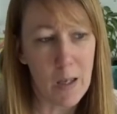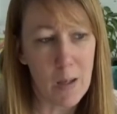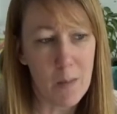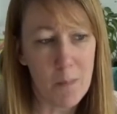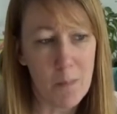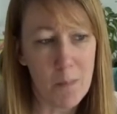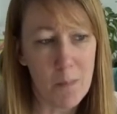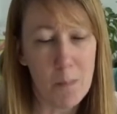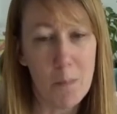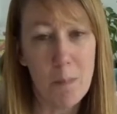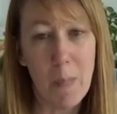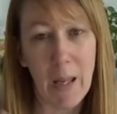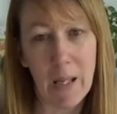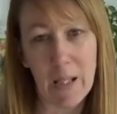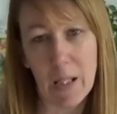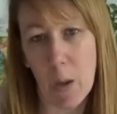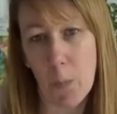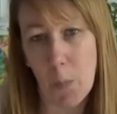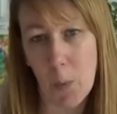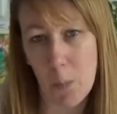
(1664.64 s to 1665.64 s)

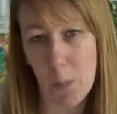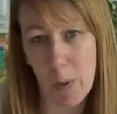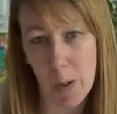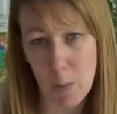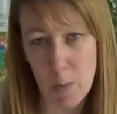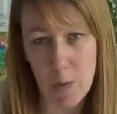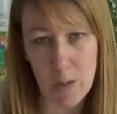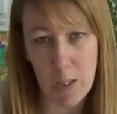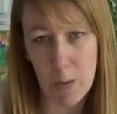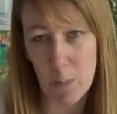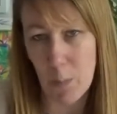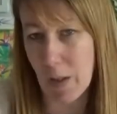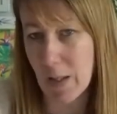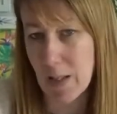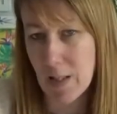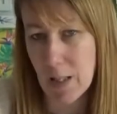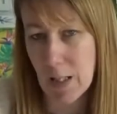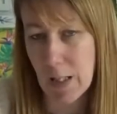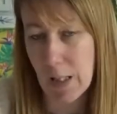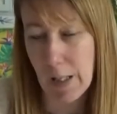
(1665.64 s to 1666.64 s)
made up and posted
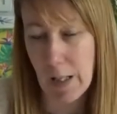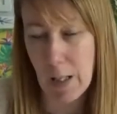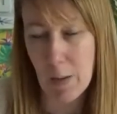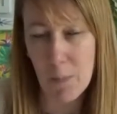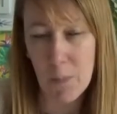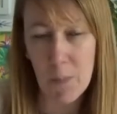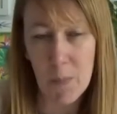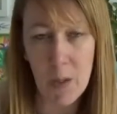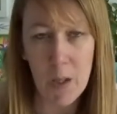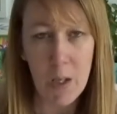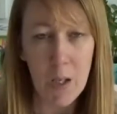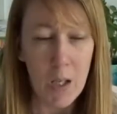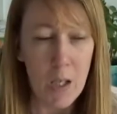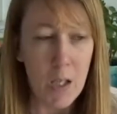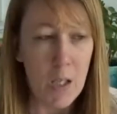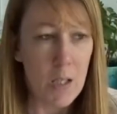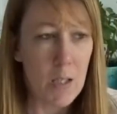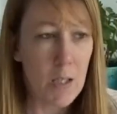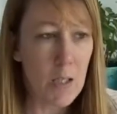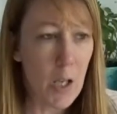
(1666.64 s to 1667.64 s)
basically.
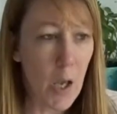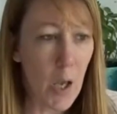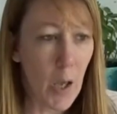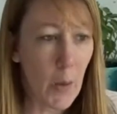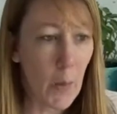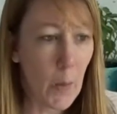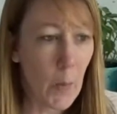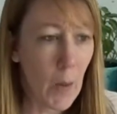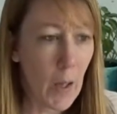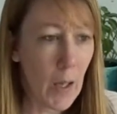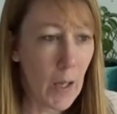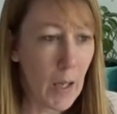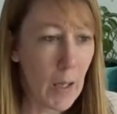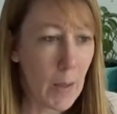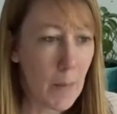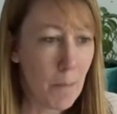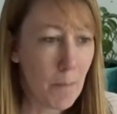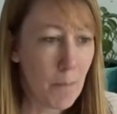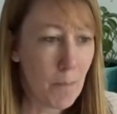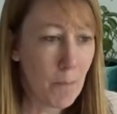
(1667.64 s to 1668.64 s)
So
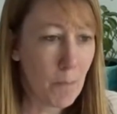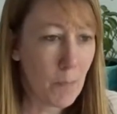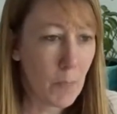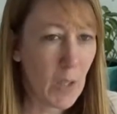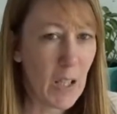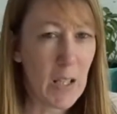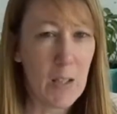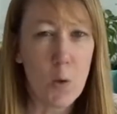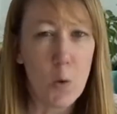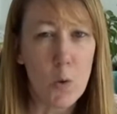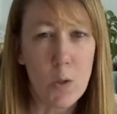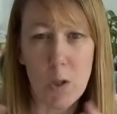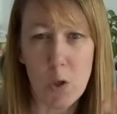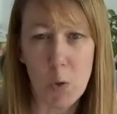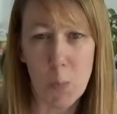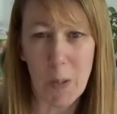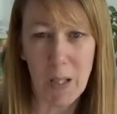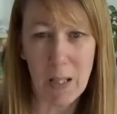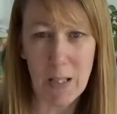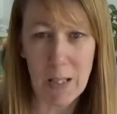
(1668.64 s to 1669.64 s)
it's not such a
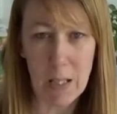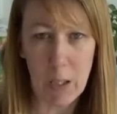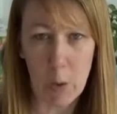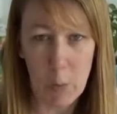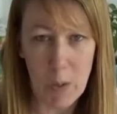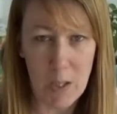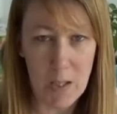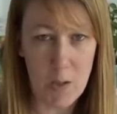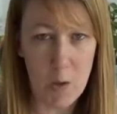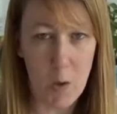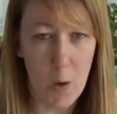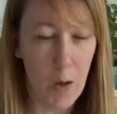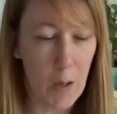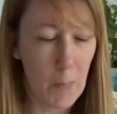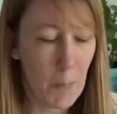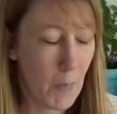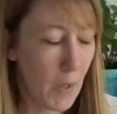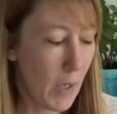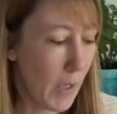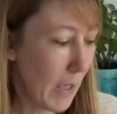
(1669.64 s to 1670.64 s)
big deal this
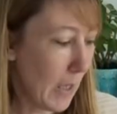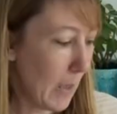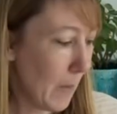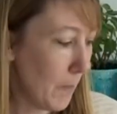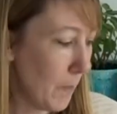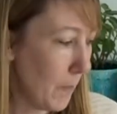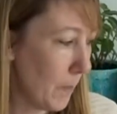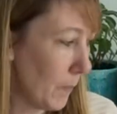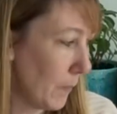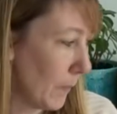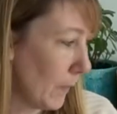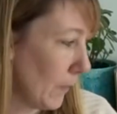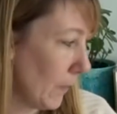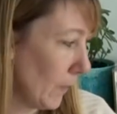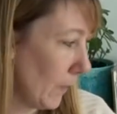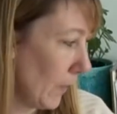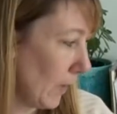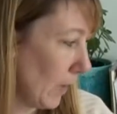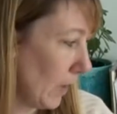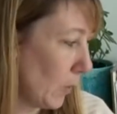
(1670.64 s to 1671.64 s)
time.
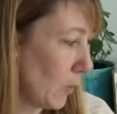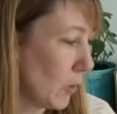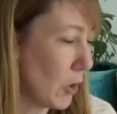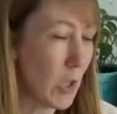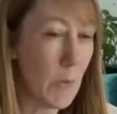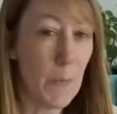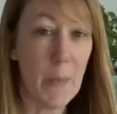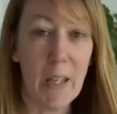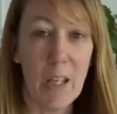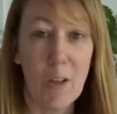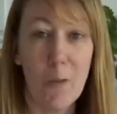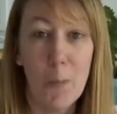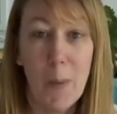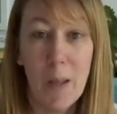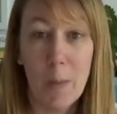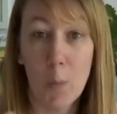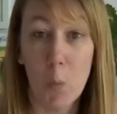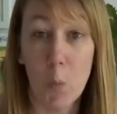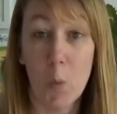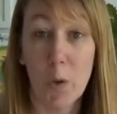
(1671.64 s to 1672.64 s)
It would just be if
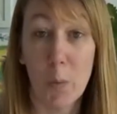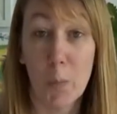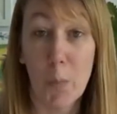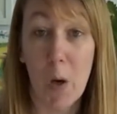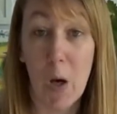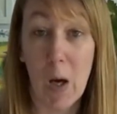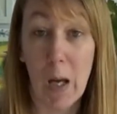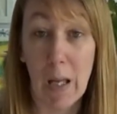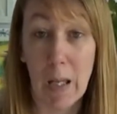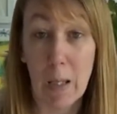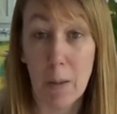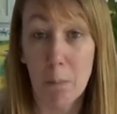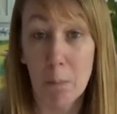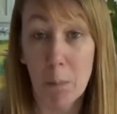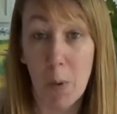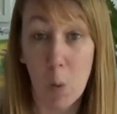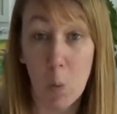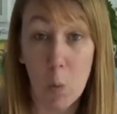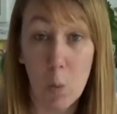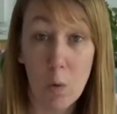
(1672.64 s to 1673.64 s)
people want to buy in
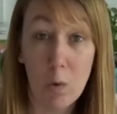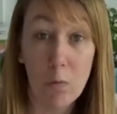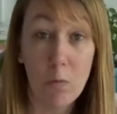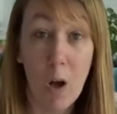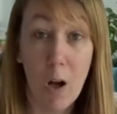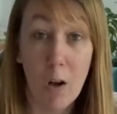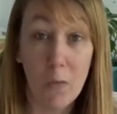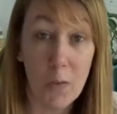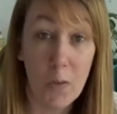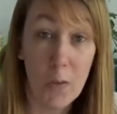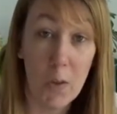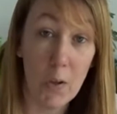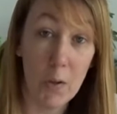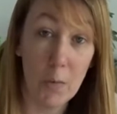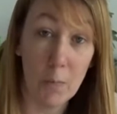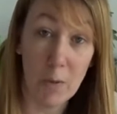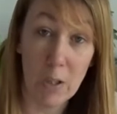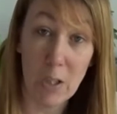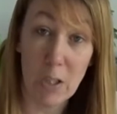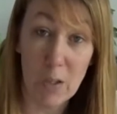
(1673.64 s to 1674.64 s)
bulk rather
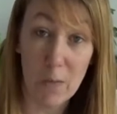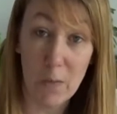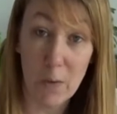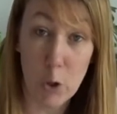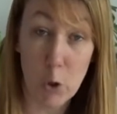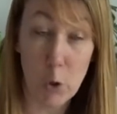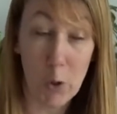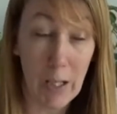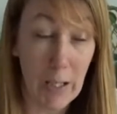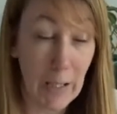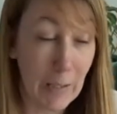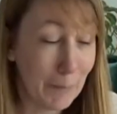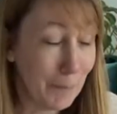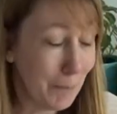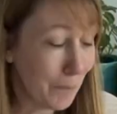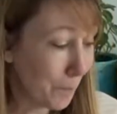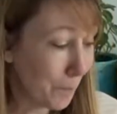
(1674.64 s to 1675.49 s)
than individually.